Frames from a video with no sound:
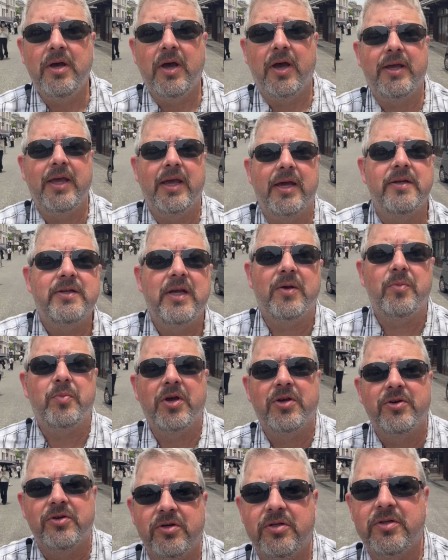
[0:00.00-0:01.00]
I can't take
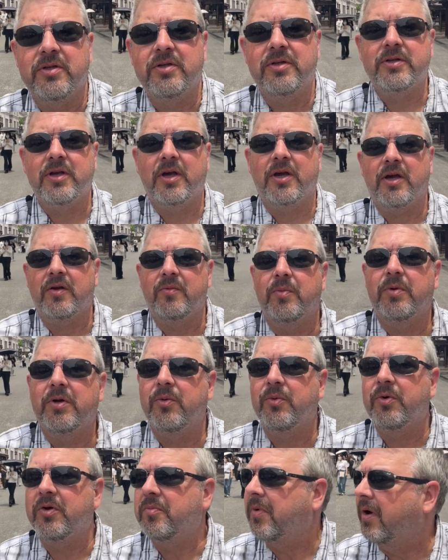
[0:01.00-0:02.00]
pictures inside, but I
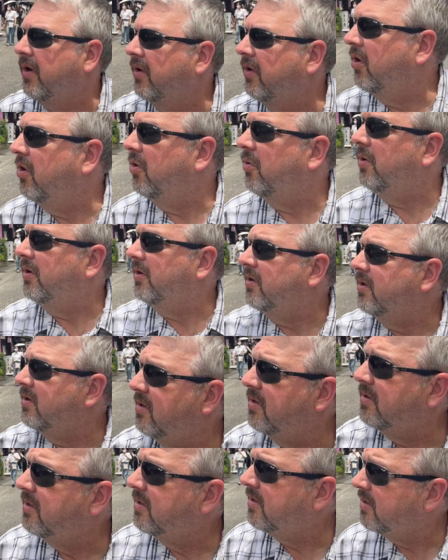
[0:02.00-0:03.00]
wouldn't mind going.
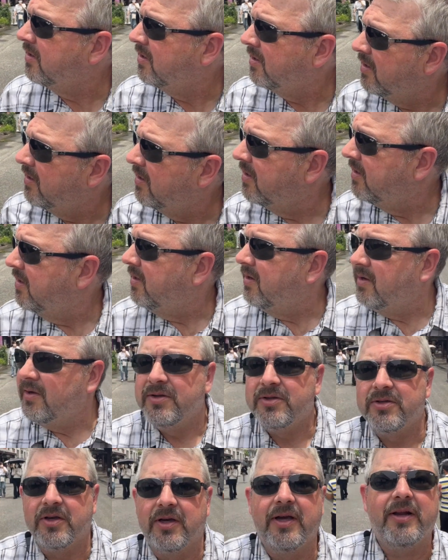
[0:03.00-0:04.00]

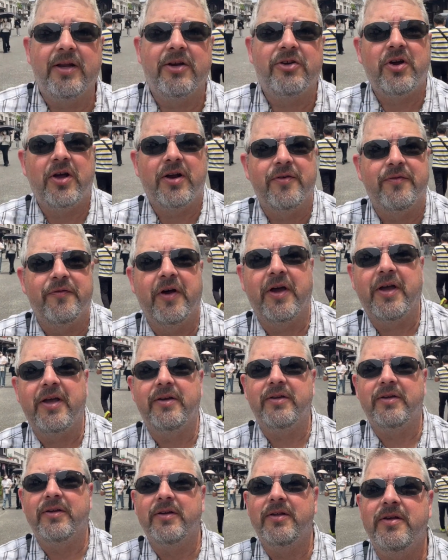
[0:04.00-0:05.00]
So I'll try to
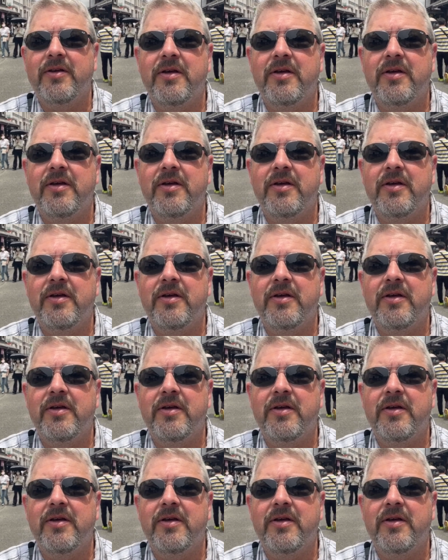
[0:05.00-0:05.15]
find it.